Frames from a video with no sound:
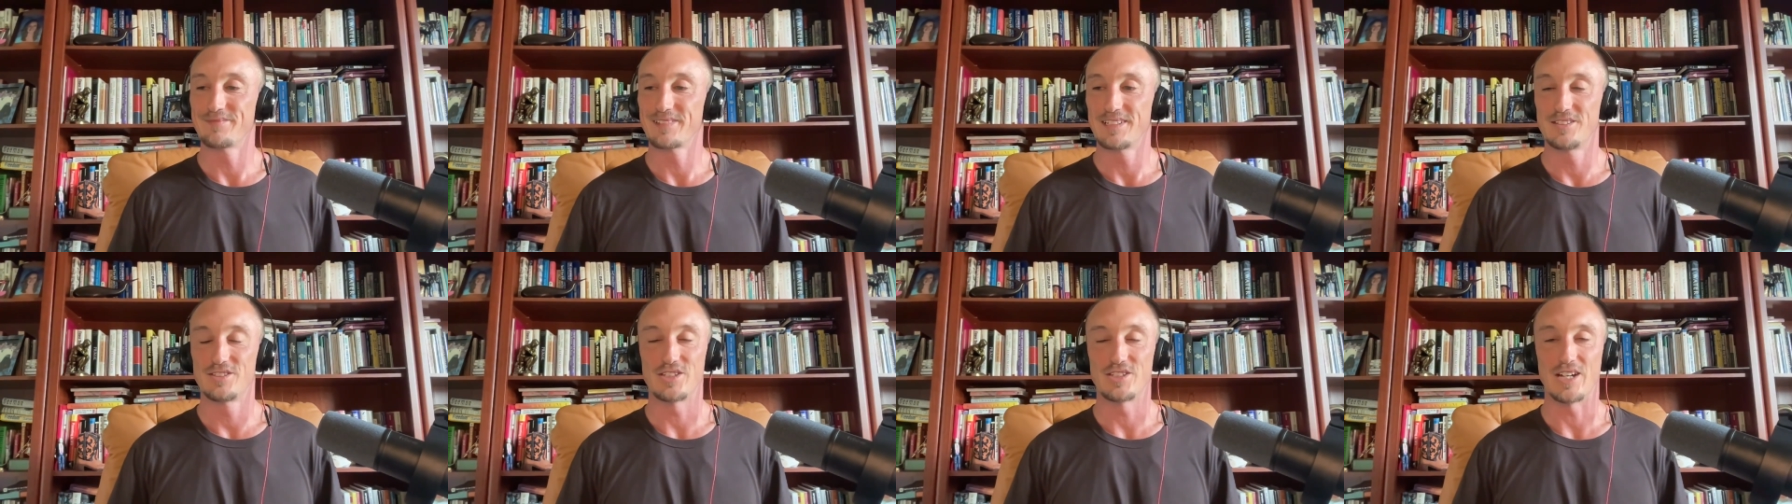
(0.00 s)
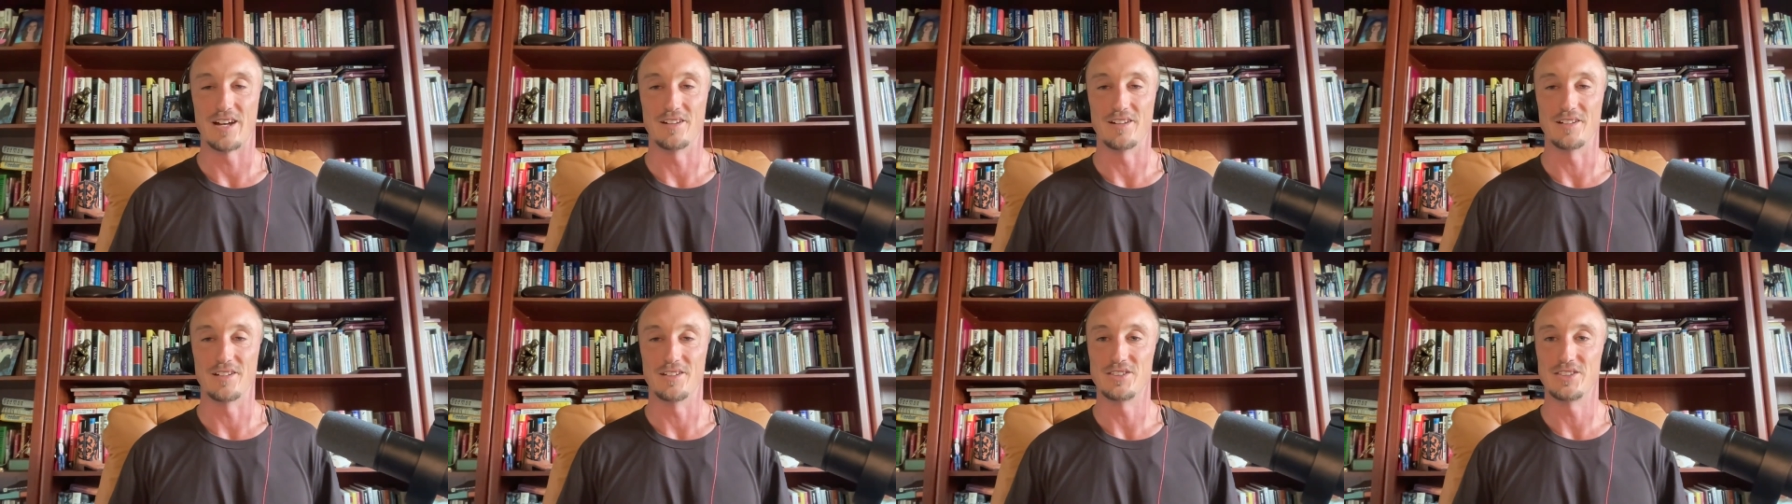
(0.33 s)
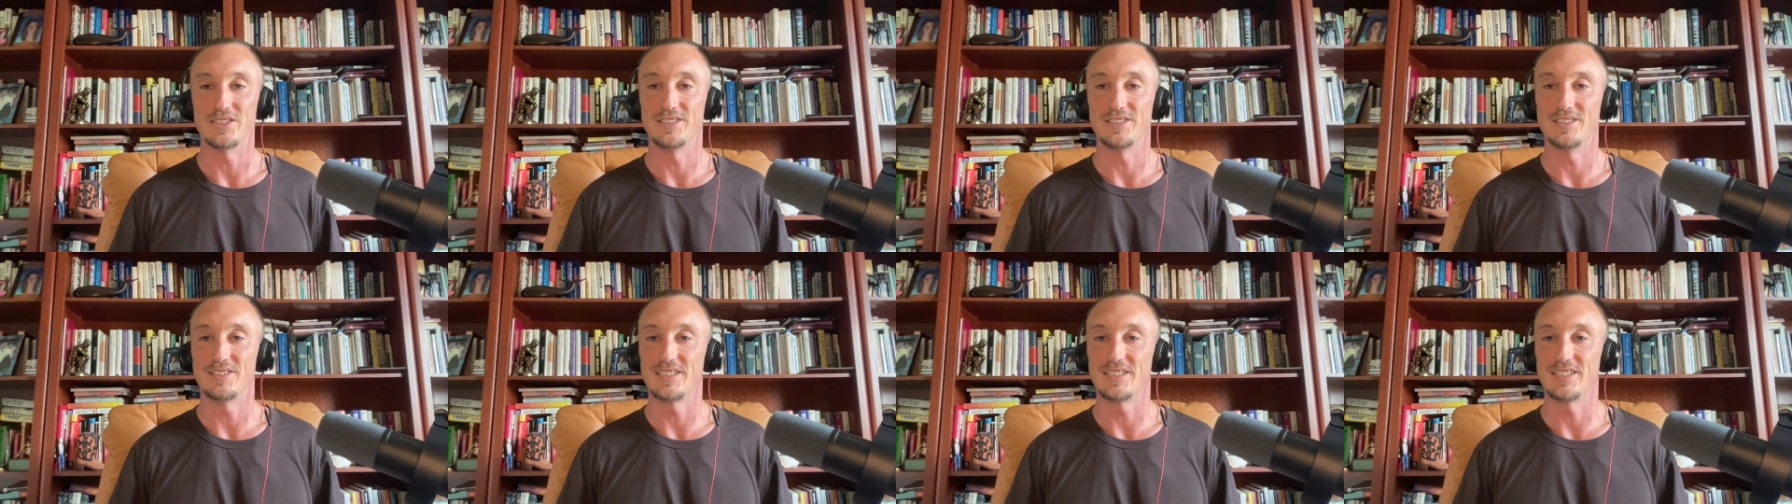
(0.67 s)

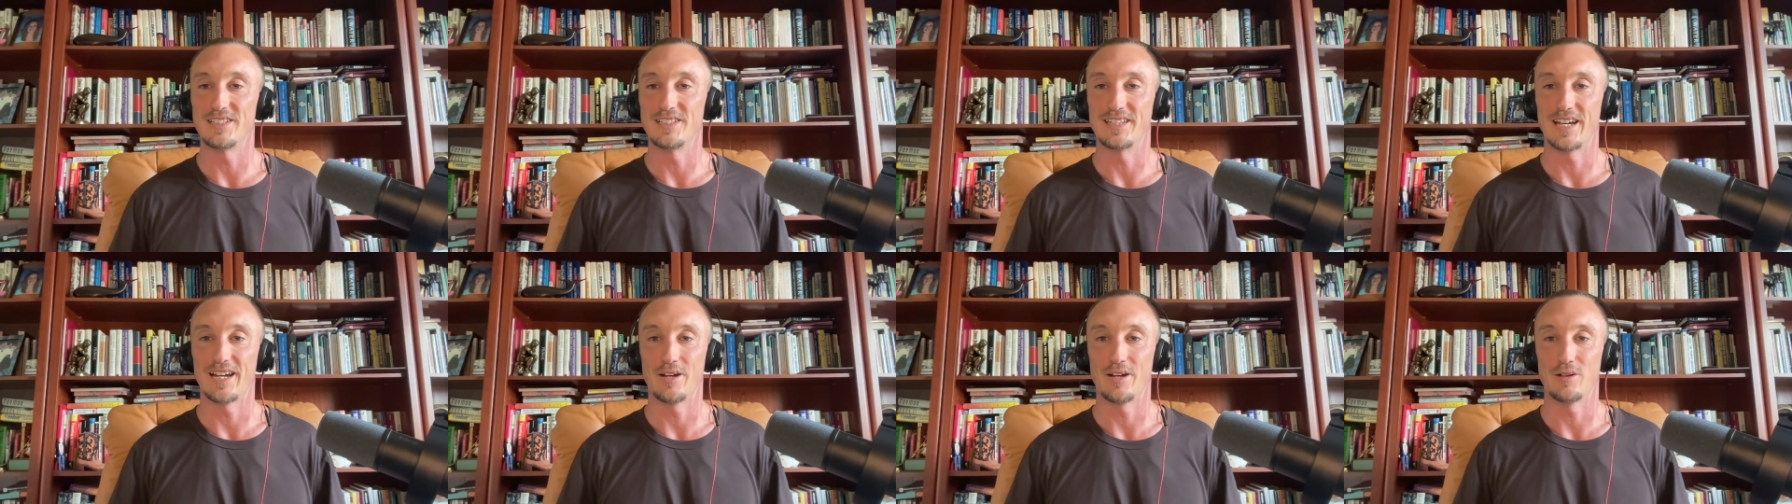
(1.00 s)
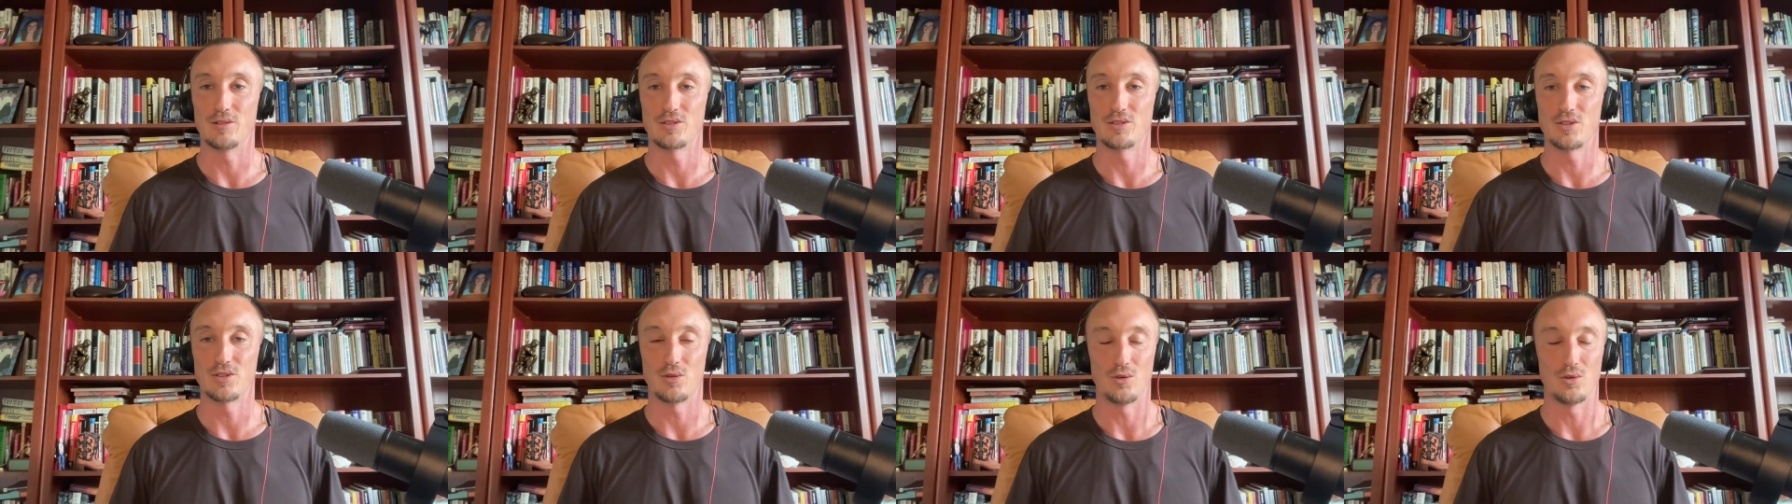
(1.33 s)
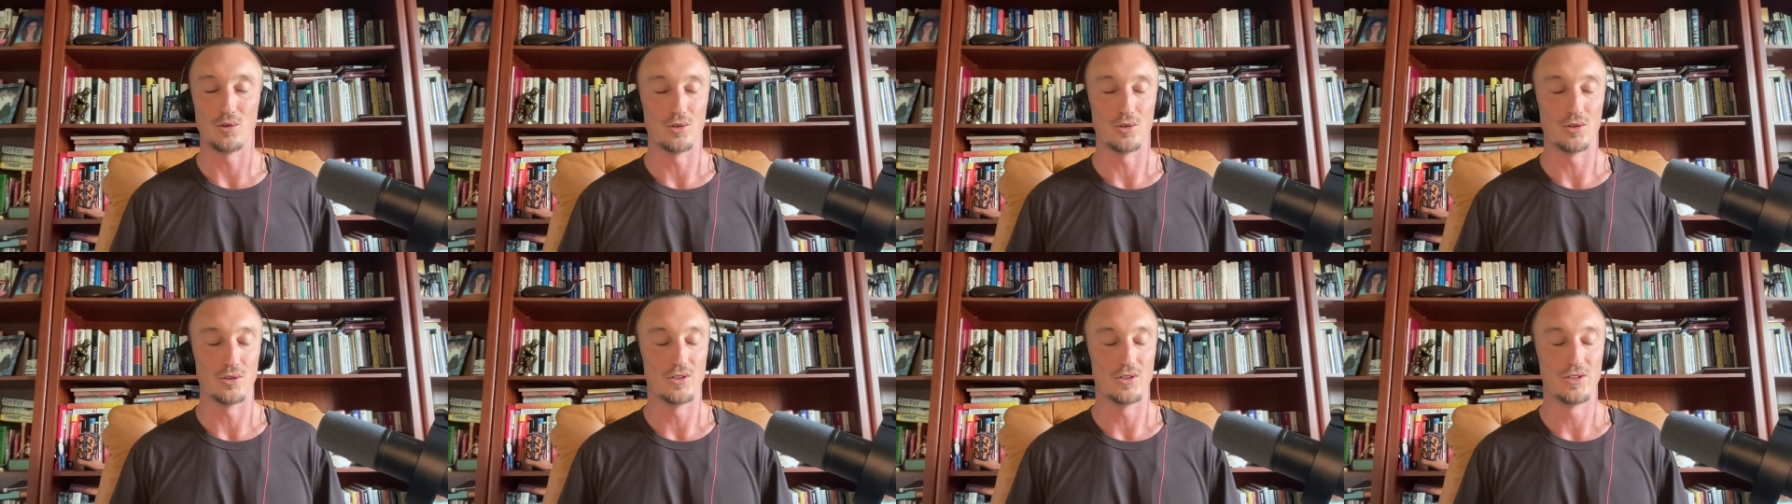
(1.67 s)
challenges in the
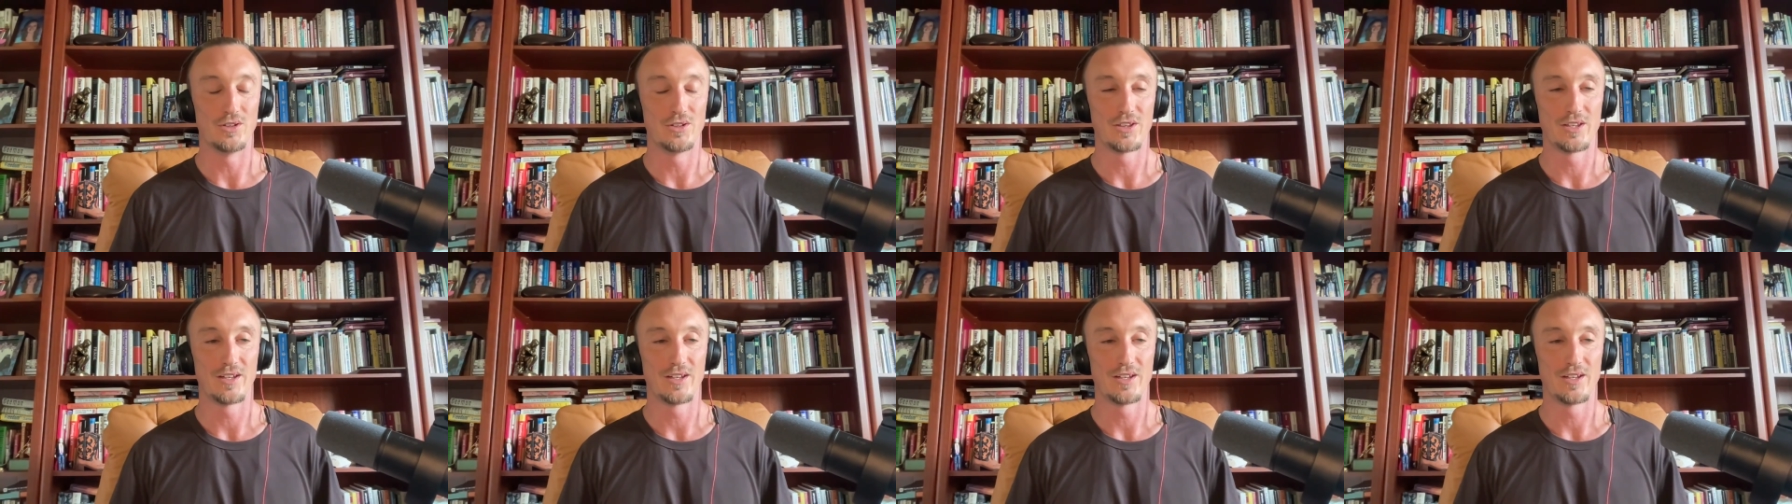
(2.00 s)
household,